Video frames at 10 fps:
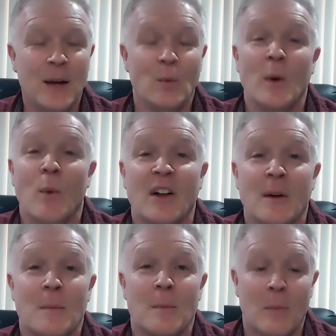We
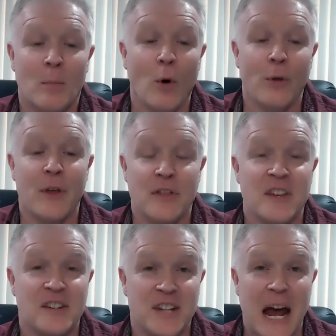welcome both
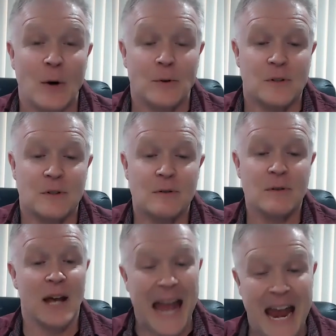the Scouts
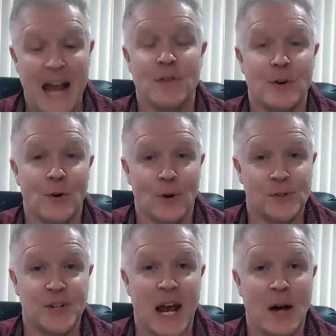and the Girl
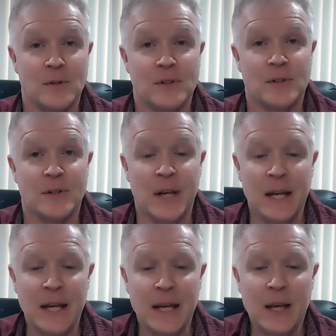Scouts.
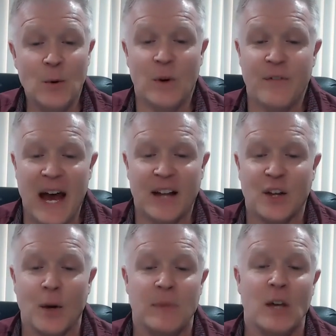We've
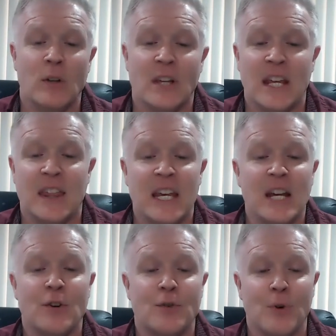had community
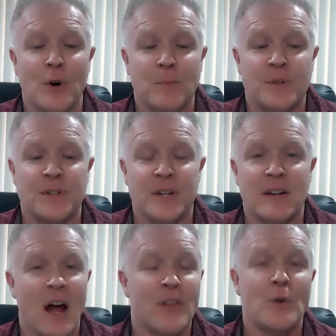theater groups
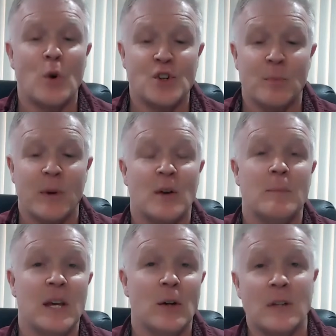and other worshiping
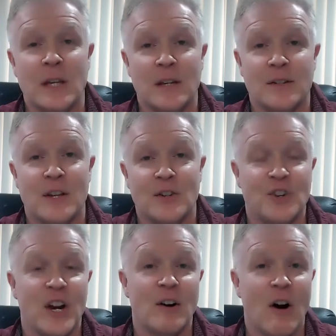communities that
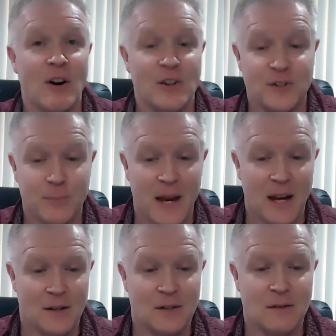share our
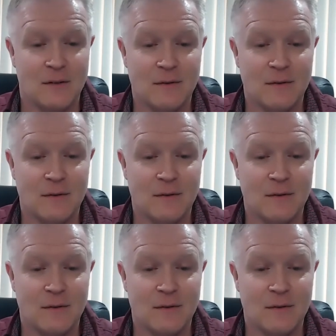space.